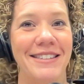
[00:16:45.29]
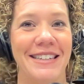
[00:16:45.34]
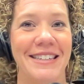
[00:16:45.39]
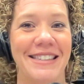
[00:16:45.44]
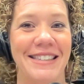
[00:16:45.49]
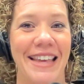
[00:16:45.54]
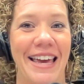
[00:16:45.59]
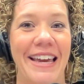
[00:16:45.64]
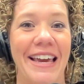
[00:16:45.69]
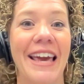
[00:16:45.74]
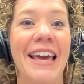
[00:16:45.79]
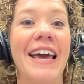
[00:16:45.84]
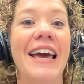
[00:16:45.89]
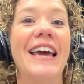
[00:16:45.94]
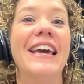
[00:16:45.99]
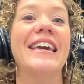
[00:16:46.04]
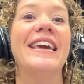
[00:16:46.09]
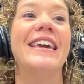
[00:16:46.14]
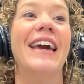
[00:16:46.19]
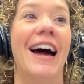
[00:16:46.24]
And it's like,
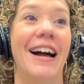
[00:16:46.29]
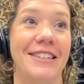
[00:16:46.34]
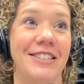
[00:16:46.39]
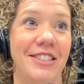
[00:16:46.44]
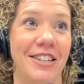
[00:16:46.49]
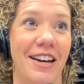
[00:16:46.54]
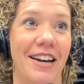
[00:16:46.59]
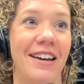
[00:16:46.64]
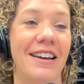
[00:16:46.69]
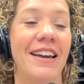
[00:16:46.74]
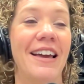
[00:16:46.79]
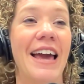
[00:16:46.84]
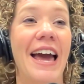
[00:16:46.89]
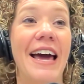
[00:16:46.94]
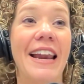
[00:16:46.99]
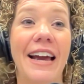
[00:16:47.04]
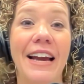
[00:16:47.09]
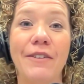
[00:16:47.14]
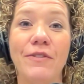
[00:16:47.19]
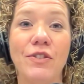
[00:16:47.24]
gotcha.
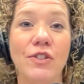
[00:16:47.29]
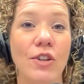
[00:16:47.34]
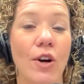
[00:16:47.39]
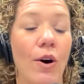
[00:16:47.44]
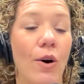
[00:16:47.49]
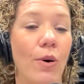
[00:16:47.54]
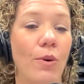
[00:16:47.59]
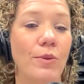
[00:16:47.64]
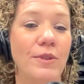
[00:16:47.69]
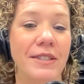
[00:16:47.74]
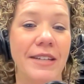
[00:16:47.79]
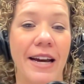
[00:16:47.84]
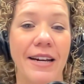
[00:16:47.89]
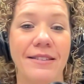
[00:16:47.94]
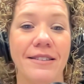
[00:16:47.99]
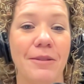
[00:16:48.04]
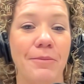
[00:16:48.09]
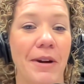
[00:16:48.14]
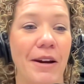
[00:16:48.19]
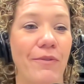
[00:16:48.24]
And I have so
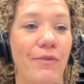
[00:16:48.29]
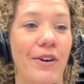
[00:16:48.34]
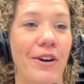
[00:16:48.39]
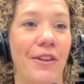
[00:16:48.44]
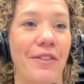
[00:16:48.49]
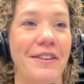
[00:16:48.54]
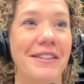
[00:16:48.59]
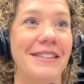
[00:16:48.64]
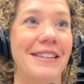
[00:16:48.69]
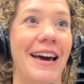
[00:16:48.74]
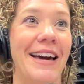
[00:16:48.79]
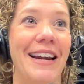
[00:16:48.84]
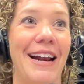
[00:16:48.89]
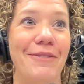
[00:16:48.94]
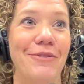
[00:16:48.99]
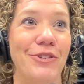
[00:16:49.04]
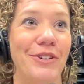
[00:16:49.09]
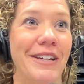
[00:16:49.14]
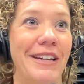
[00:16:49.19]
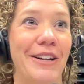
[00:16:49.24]
texted my friend on the side
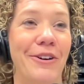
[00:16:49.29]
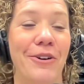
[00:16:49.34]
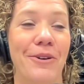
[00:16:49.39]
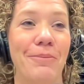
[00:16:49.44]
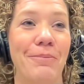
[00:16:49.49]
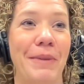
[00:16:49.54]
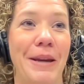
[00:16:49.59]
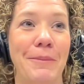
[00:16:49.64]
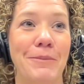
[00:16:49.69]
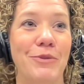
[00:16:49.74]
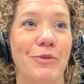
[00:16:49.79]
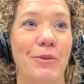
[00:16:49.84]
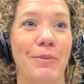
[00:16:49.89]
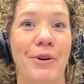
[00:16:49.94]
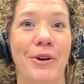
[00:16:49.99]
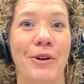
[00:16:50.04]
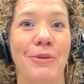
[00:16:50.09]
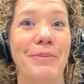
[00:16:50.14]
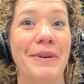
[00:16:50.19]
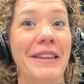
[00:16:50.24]
after getting memes from
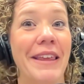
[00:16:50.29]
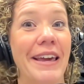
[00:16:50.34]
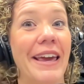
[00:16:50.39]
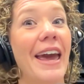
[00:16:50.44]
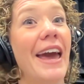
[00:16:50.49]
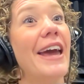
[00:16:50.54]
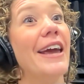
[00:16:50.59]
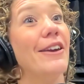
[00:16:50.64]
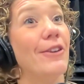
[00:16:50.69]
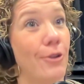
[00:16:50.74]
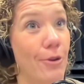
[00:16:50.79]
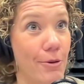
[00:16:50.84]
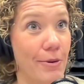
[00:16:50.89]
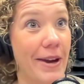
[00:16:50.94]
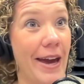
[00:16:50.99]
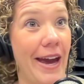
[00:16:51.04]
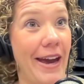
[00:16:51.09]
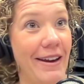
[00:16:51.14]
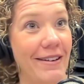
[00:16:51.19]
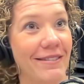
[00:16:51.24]
her and being like, hey, you
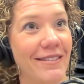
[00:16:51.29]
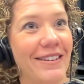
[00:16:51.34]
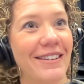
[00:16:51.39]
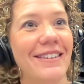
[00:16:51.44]
okay?